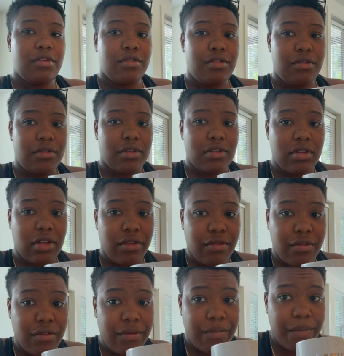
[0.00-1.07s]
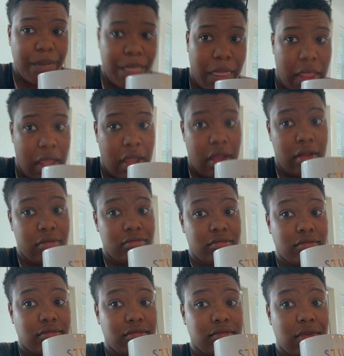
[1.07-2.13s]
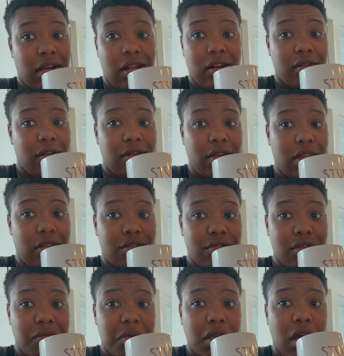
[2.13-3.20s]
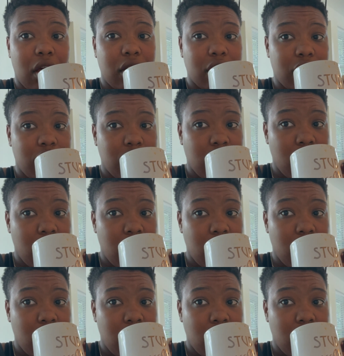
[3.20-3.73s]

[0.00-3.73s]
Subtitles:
doing stuff. I don't know either, to be honest.